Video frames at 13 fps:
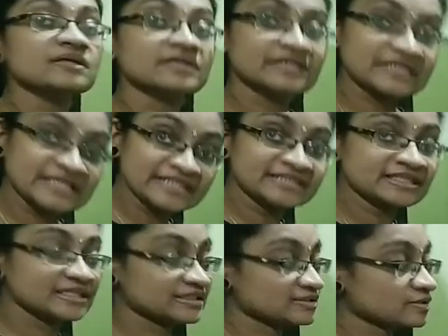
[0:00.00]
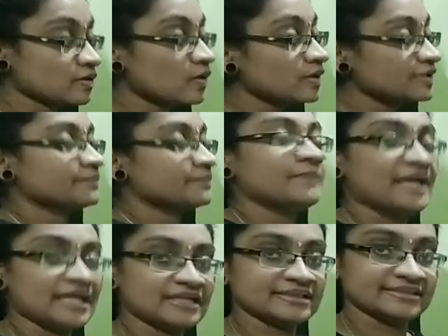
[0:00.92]
heat is called
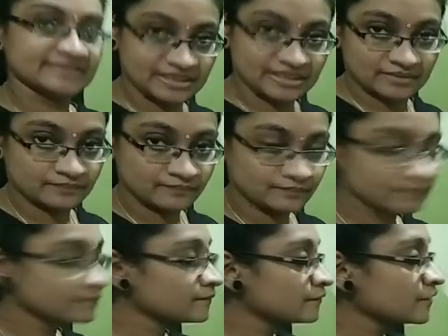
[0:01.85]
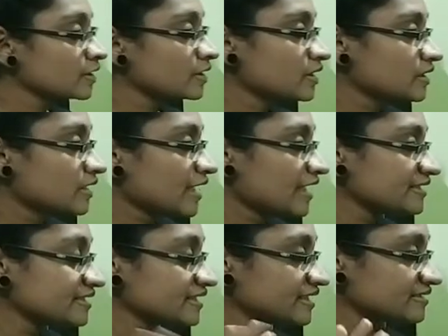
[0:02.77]
melting. I
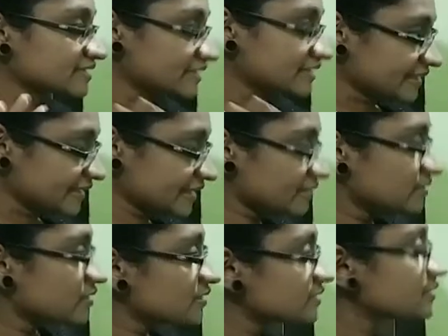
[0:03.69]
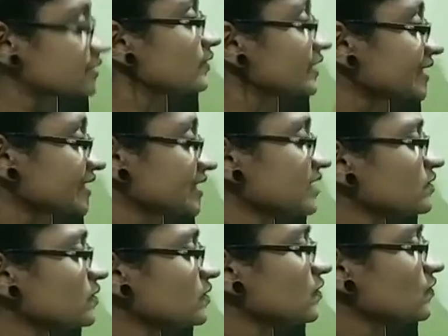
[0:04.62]
think it's clear. So
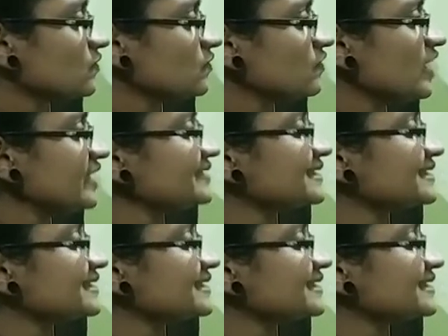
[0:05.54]
here, what